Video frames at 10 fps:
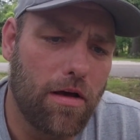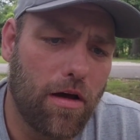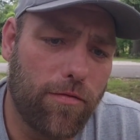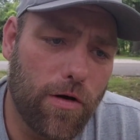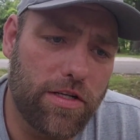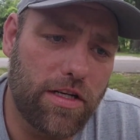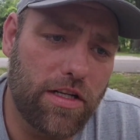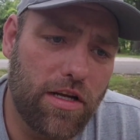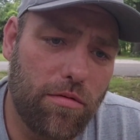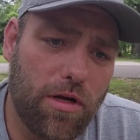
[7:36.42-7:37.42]

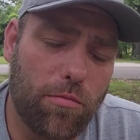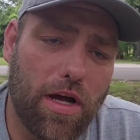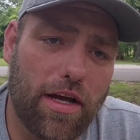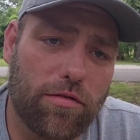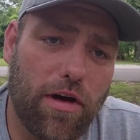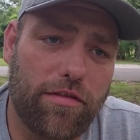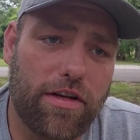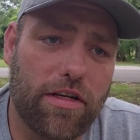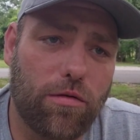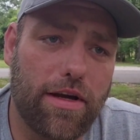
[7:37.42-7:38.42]
Unfortunately, me and my ex-wife
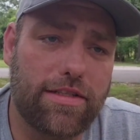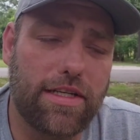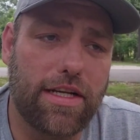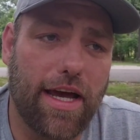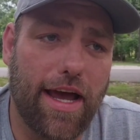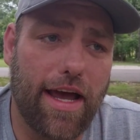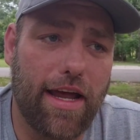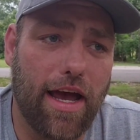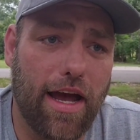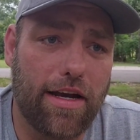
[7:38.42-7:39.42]
didn't quite see
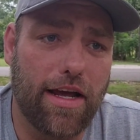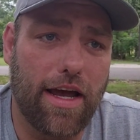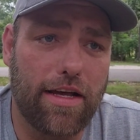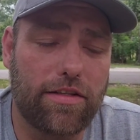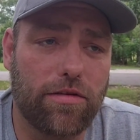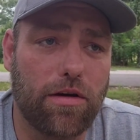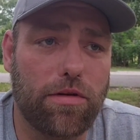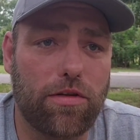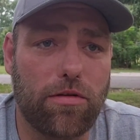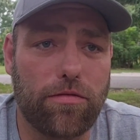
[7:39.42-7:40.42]
eye to eye, so I
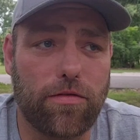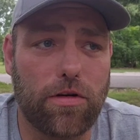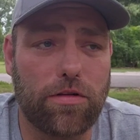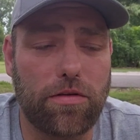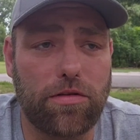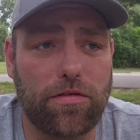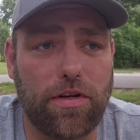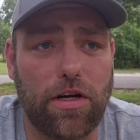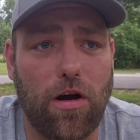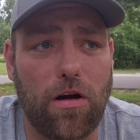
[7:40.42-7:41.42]
went through a divorce, which was
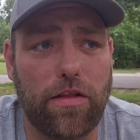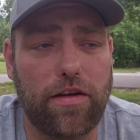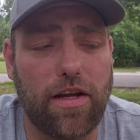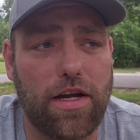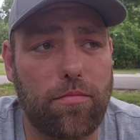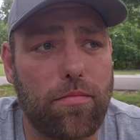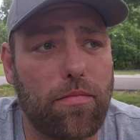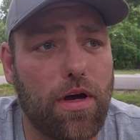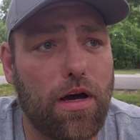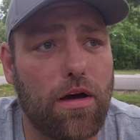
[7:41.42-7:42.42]
very hard at the time.
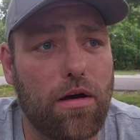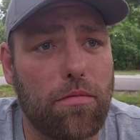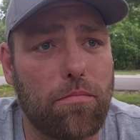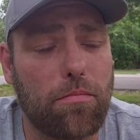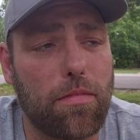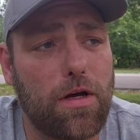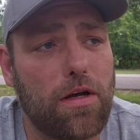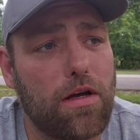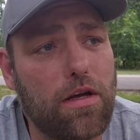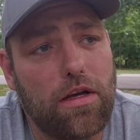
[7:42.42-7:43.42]
And
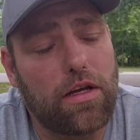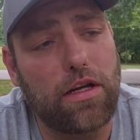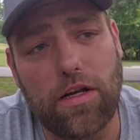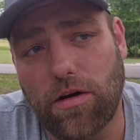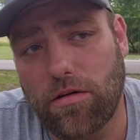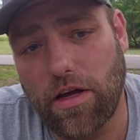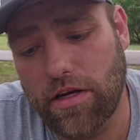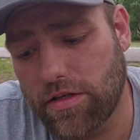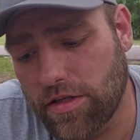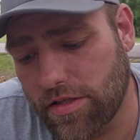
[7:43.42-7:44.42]

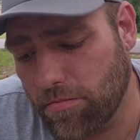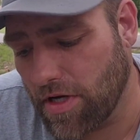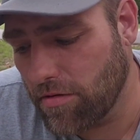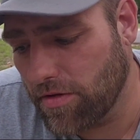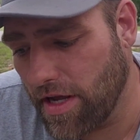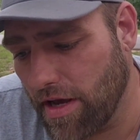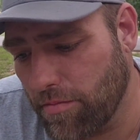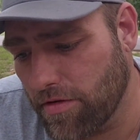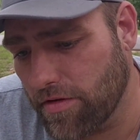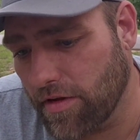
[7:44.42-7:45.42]
it's just sometimes that
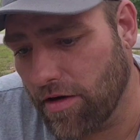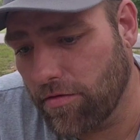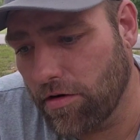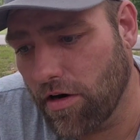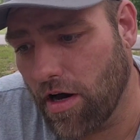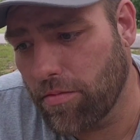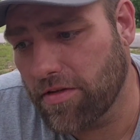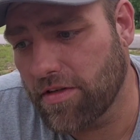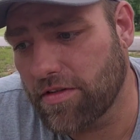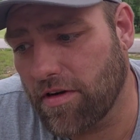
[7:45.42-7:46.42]
happens in life. We were
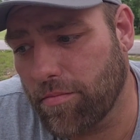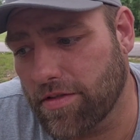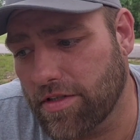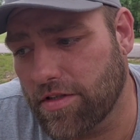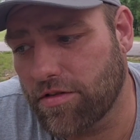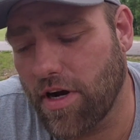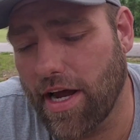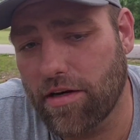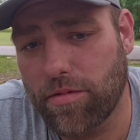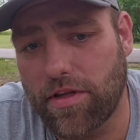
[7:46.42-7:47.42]
opposites
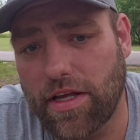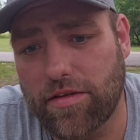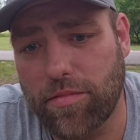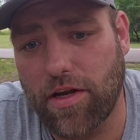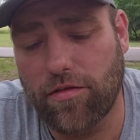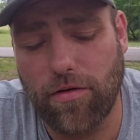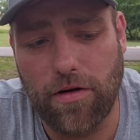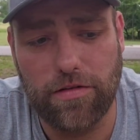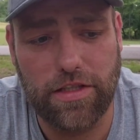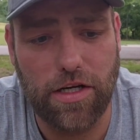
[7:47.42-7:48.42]
attract, but that's about as
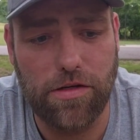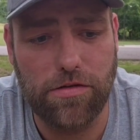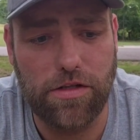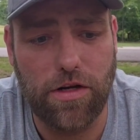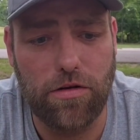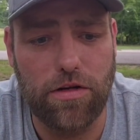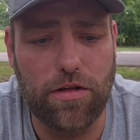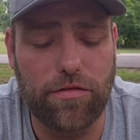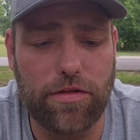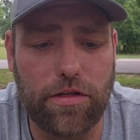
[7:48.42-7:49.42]
far as it goes, you
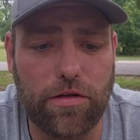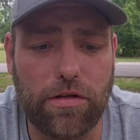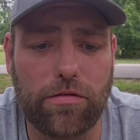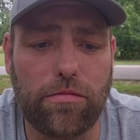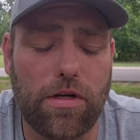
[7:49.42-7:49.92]
live and you learn.